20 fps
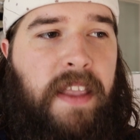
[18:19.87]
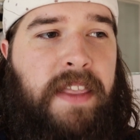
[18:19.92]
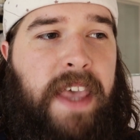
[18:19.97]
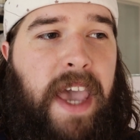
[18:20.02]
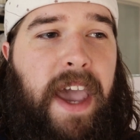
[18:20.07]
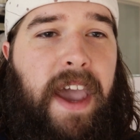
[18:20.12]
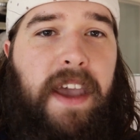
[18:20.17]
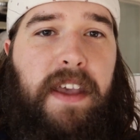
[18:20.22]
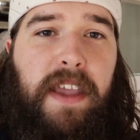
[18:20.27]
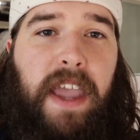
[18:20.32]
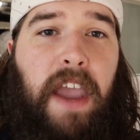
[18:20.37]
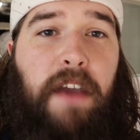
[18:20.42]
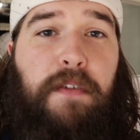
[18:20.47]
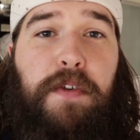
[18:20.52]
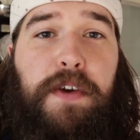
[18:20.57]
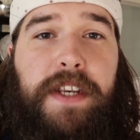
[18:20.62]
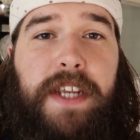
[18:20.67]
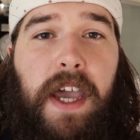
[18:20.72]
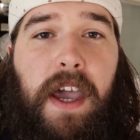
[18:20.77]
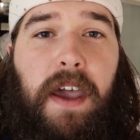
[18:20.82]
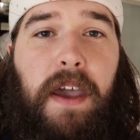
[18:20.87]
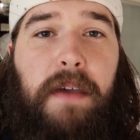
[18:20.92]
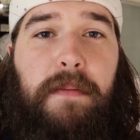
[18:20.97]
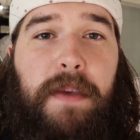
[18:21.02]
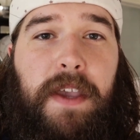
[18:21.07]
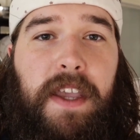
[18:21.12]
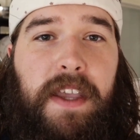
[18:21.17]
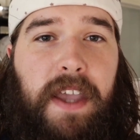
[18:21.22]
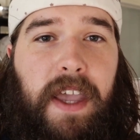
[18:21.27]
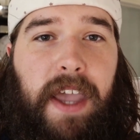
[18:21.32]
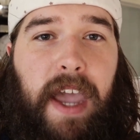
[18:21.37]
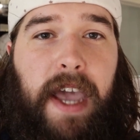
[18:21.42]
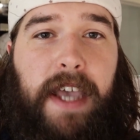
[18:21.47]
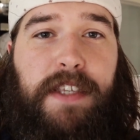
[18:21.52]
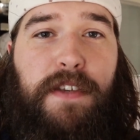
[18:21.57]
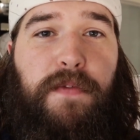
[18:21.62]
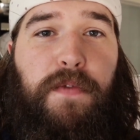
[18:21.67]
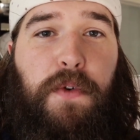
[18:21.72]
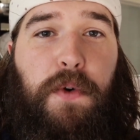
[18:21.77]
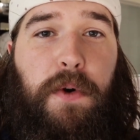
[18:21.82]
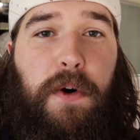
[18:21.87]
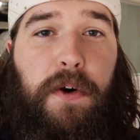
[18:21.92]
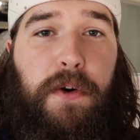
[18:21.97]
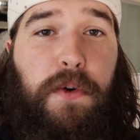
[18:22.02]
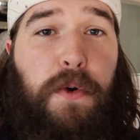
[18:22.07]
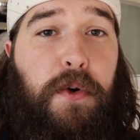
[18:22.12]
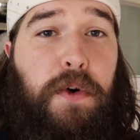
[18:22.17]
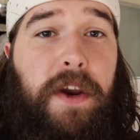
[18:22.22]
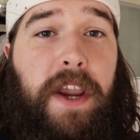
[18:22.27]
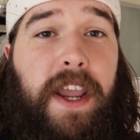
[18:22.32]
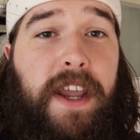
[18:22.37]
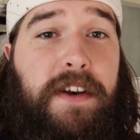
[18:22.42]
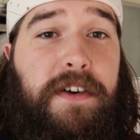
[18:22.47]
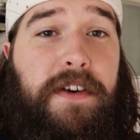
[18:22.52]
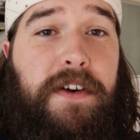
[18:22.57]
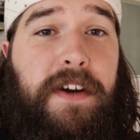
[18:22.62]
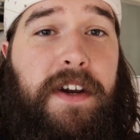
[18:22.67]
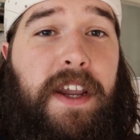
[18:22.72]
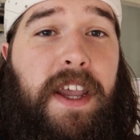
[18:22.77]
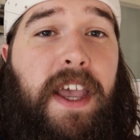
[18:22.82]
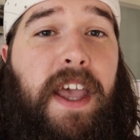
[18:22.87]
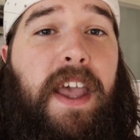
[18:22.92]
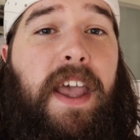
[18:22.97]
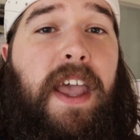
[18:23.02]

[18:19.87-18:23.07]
that every time it asked for coriander,